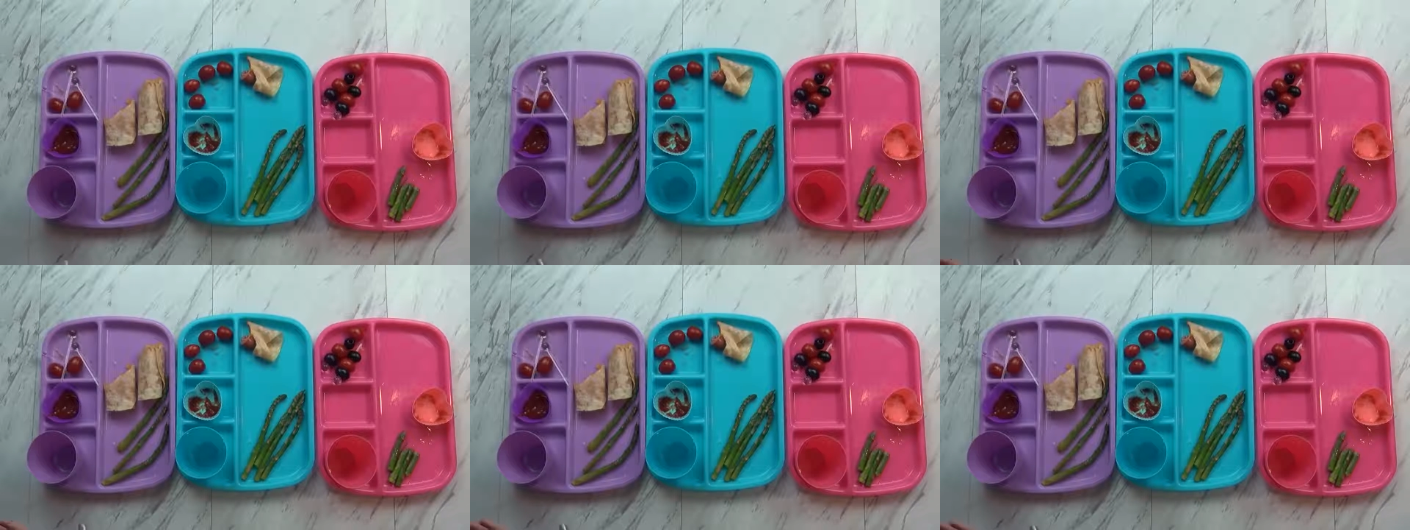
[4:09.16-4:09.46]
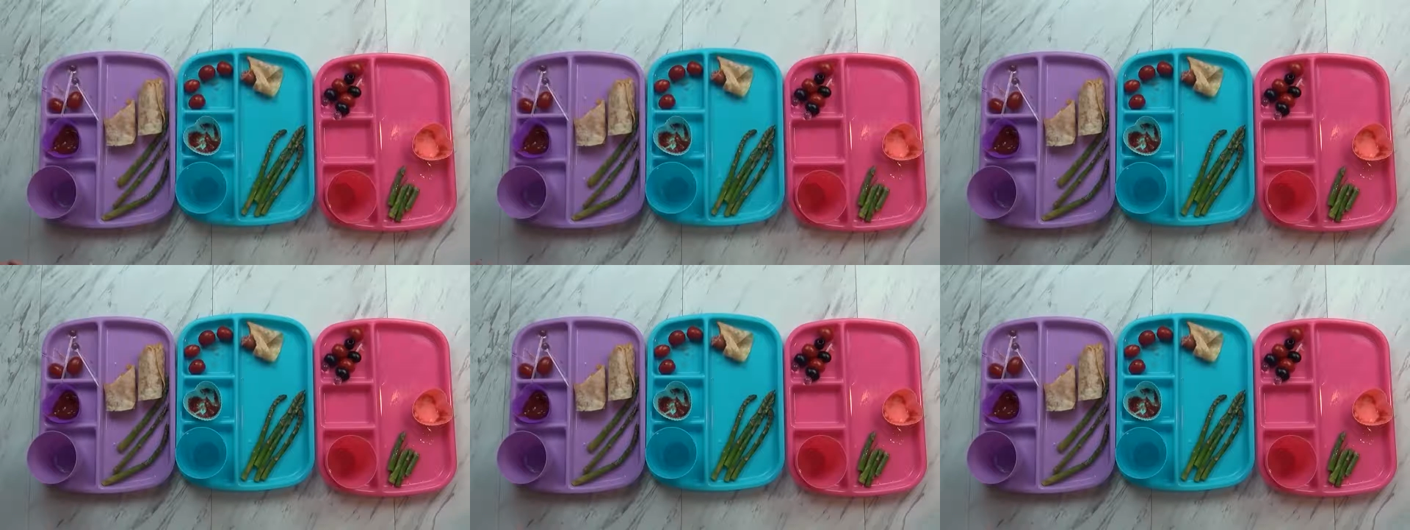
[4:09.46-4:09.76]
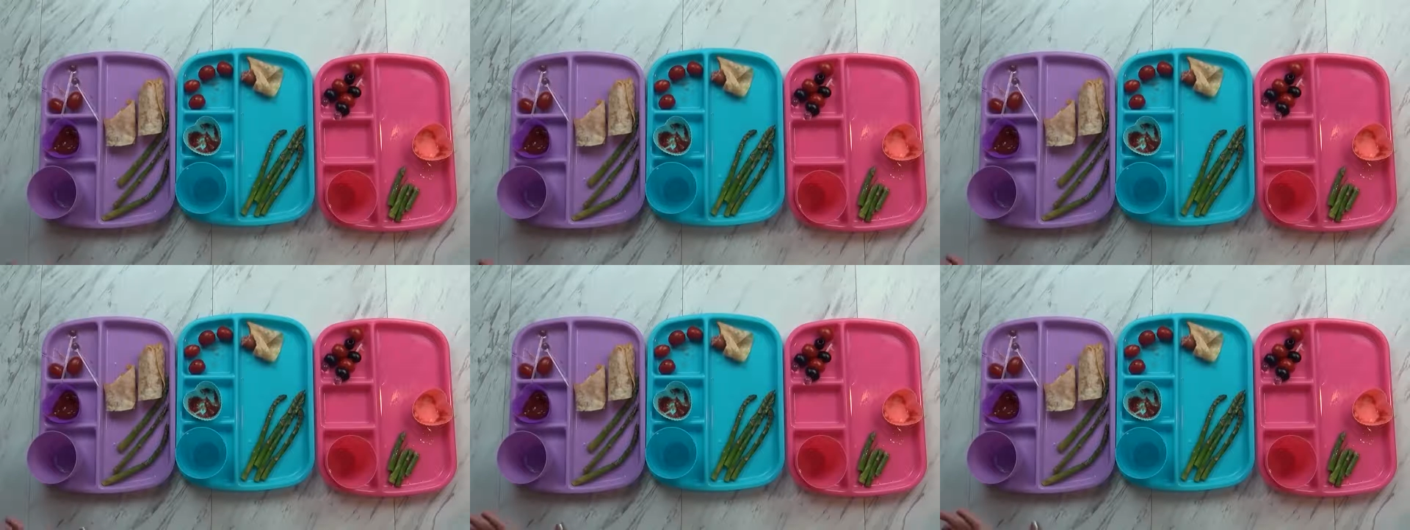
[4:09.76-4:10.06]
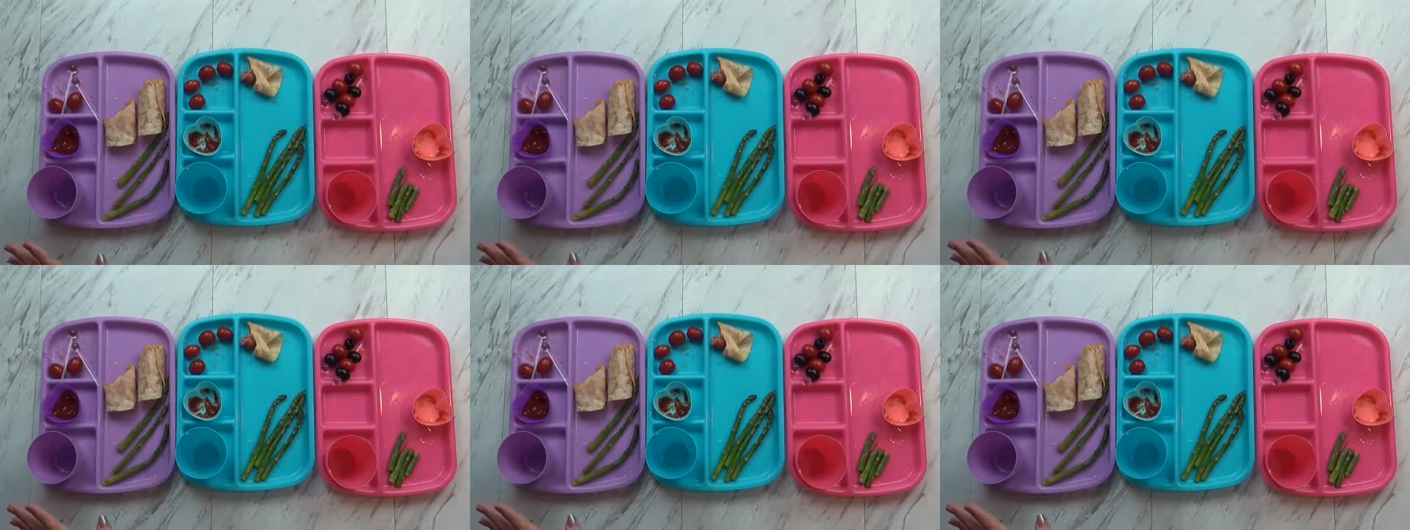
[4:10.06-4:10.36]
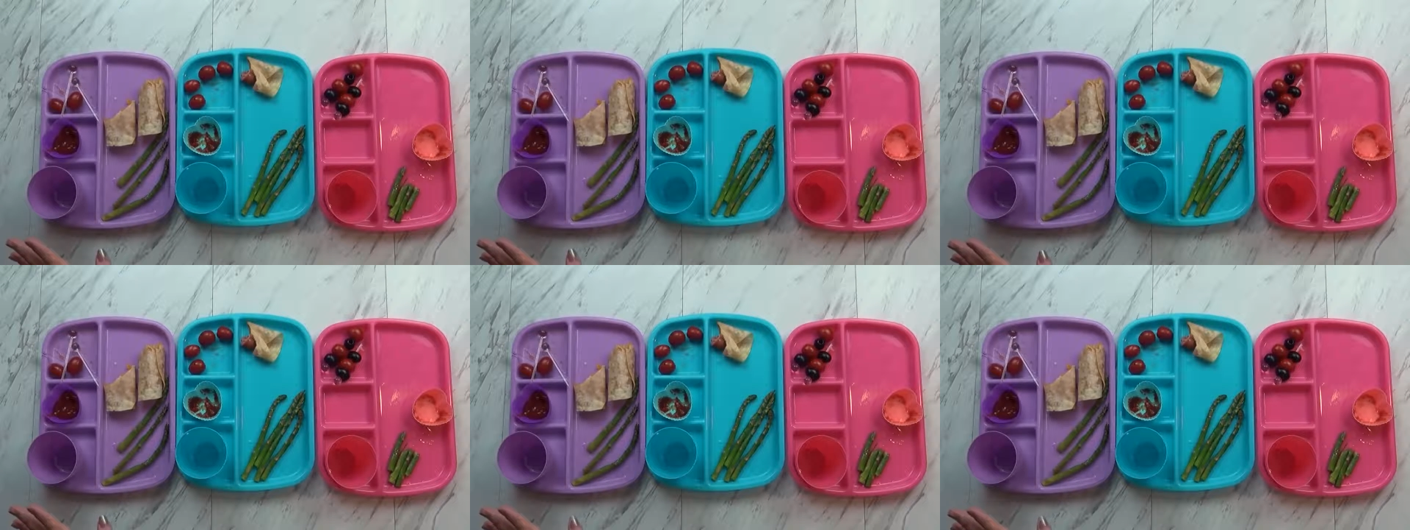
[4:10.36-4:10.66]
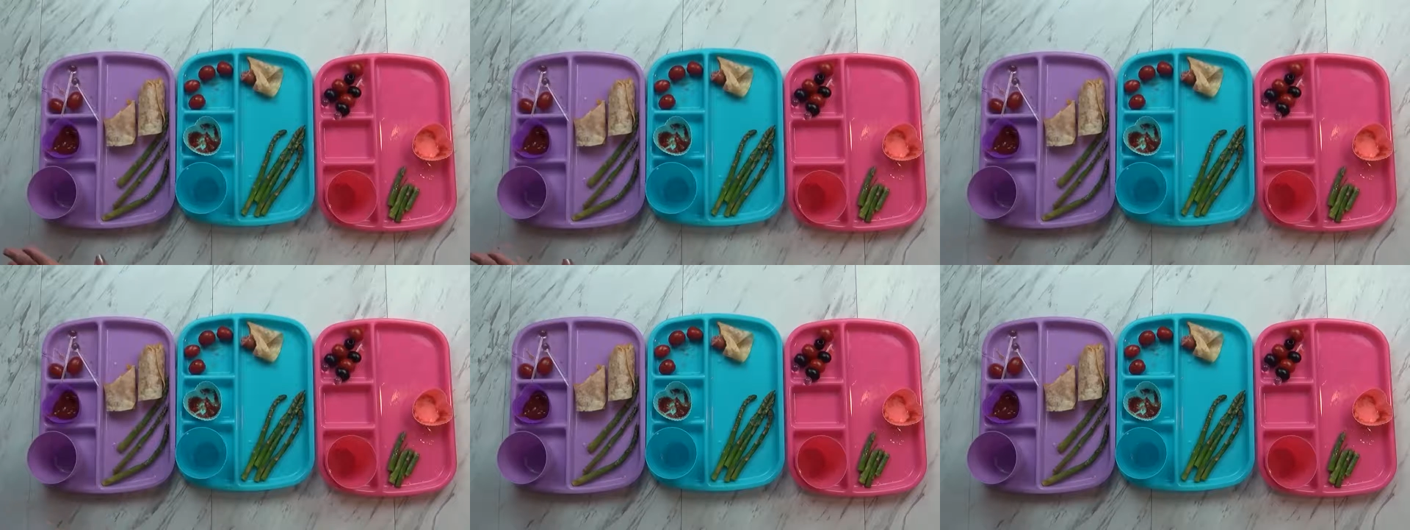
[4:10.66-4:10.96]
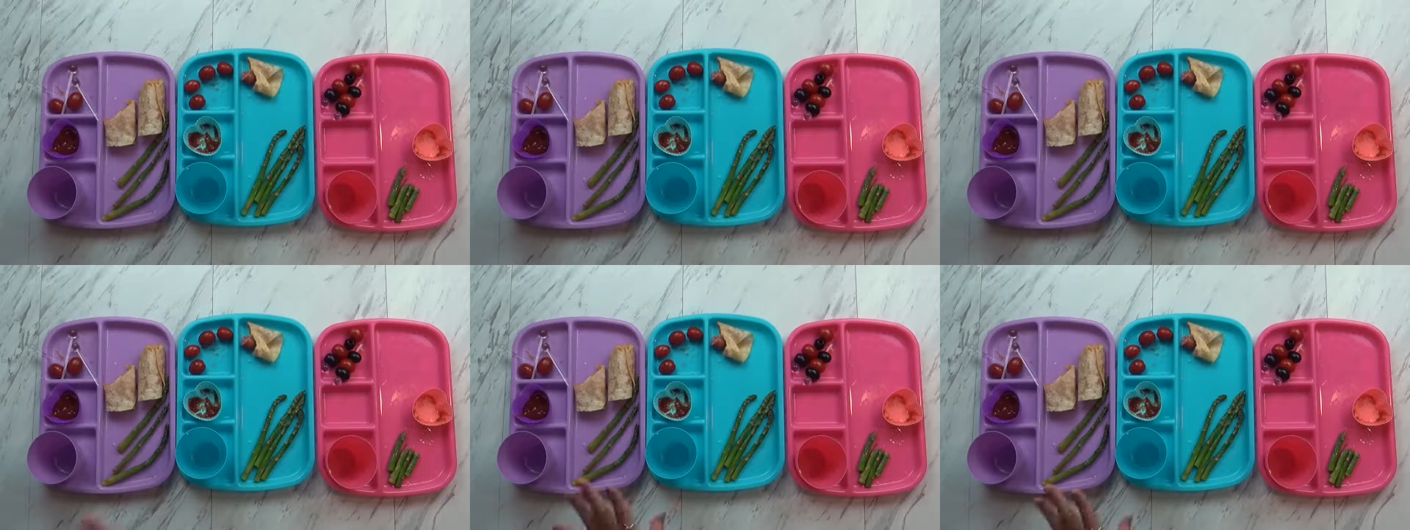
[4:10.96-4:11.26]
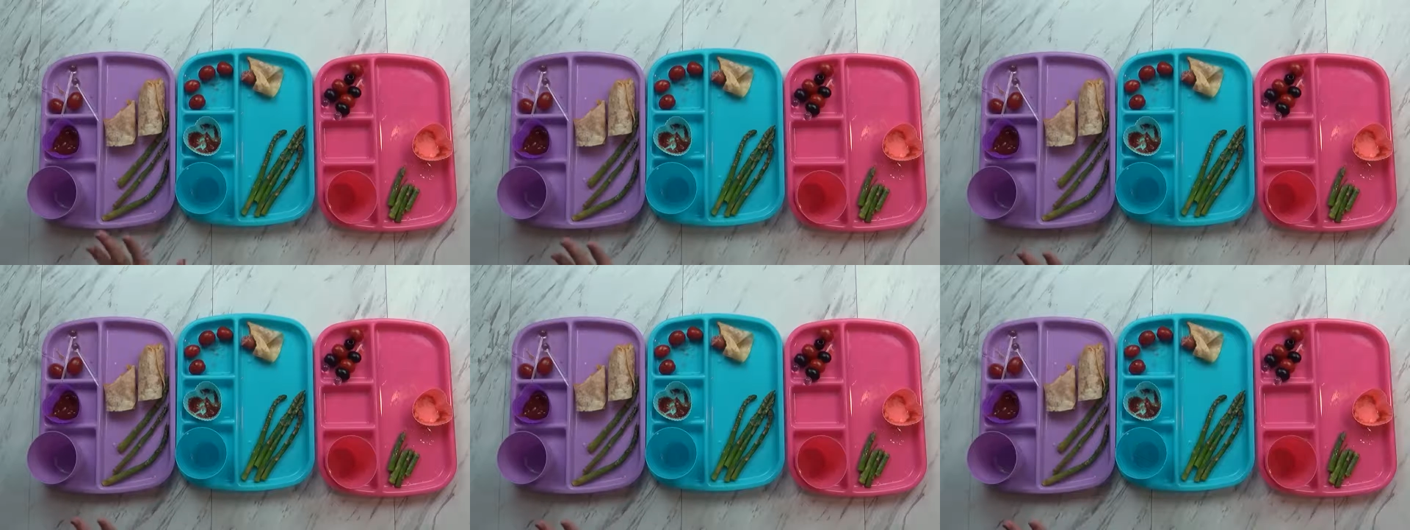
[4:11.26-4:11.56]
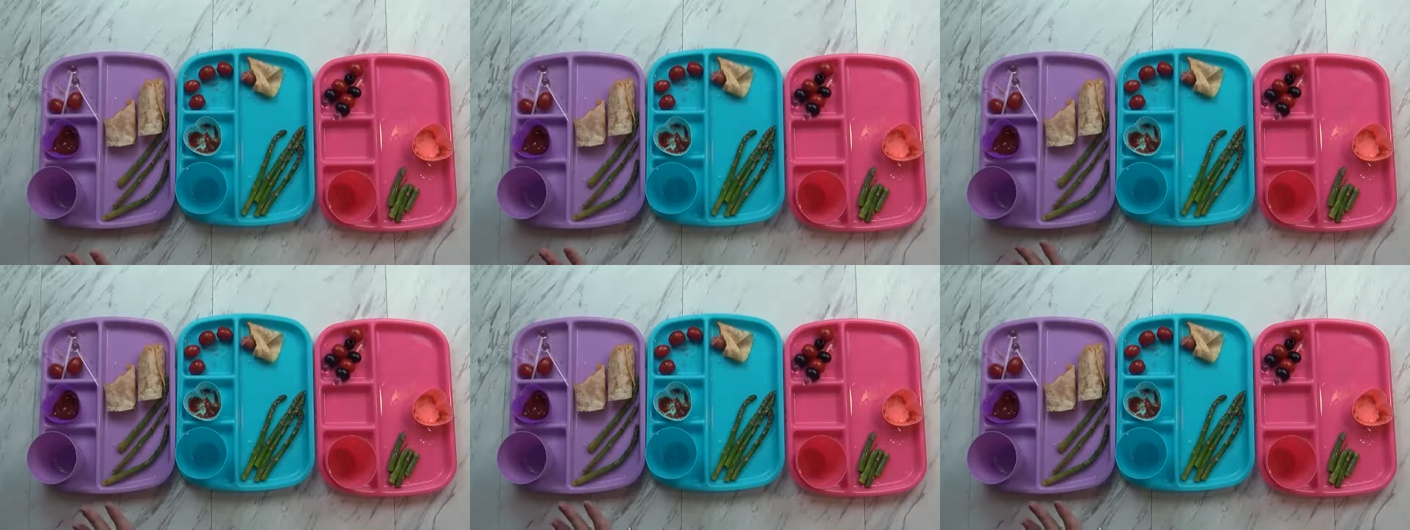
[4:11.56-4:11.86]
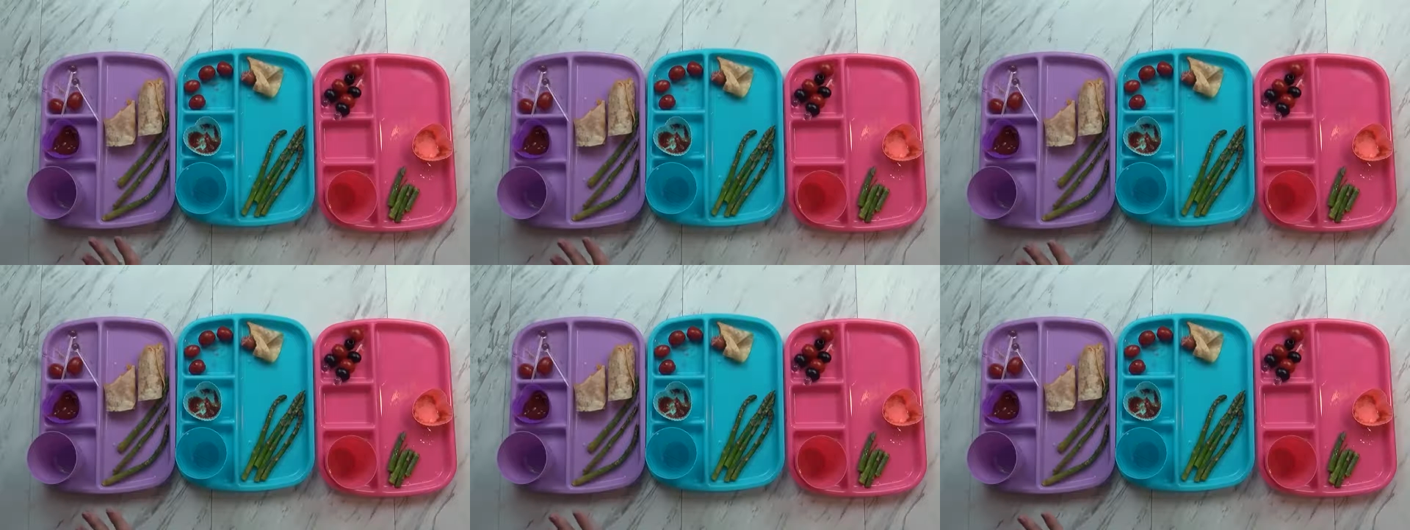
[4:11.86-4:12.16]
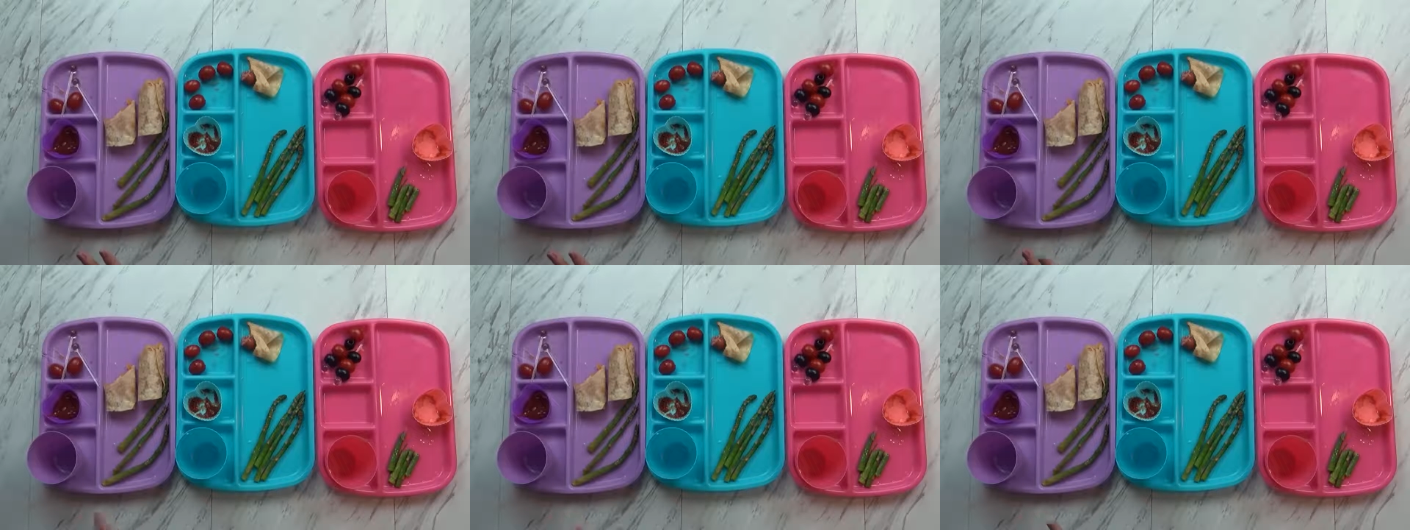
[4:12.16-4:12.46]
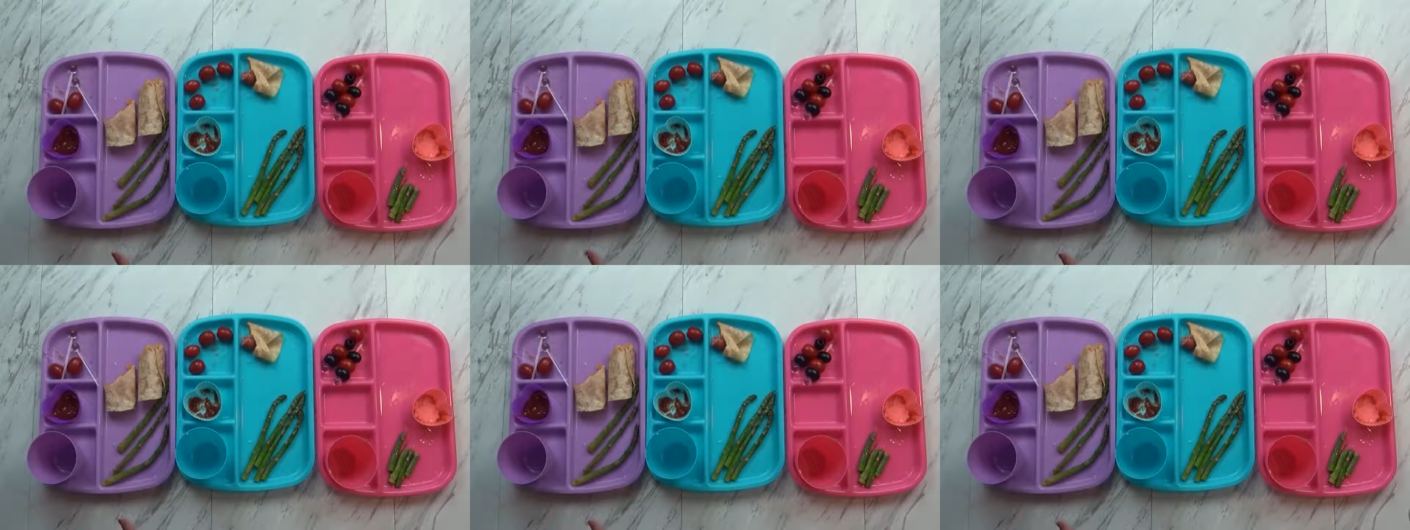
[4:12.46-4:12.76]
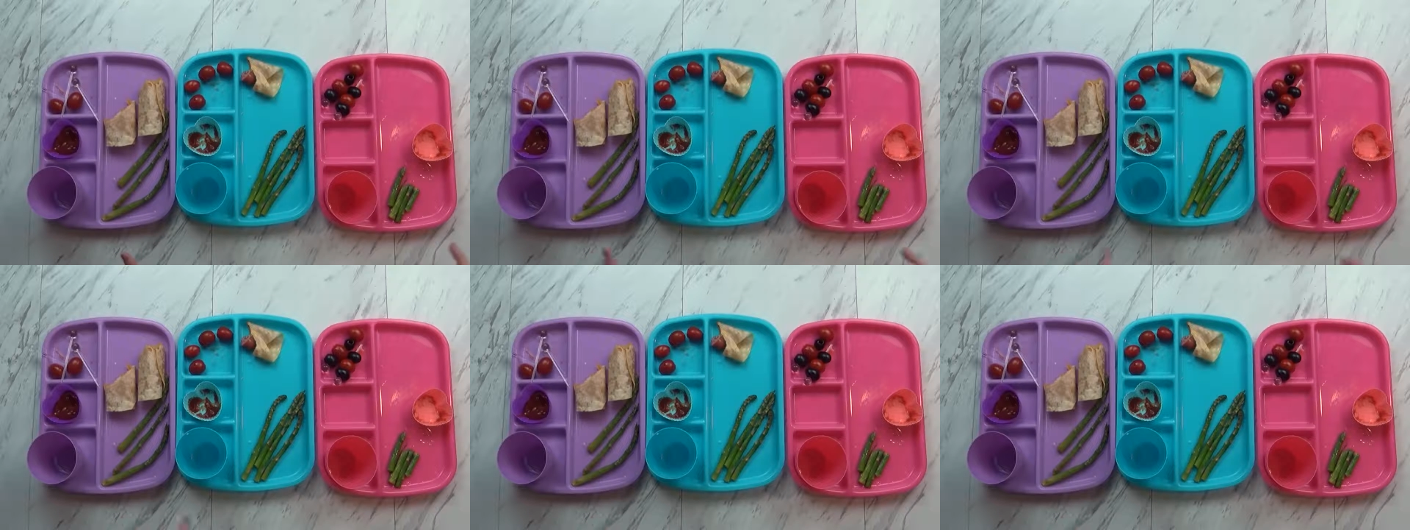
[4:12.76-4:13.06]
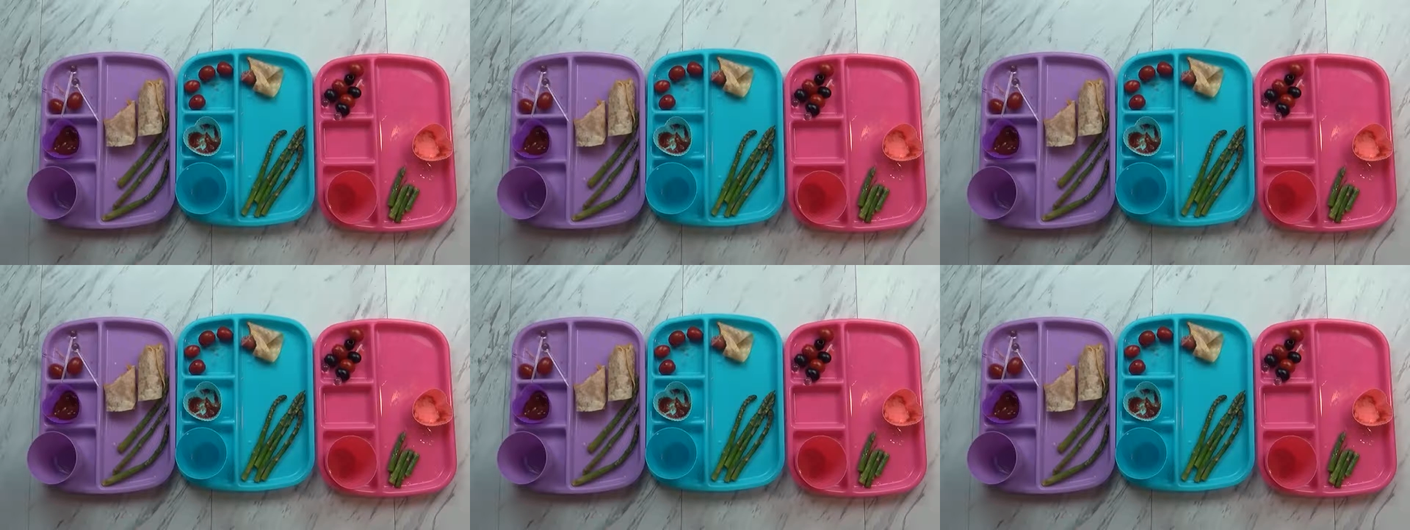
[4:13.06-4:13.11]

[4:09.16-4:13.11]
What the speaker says: (no speaker visible)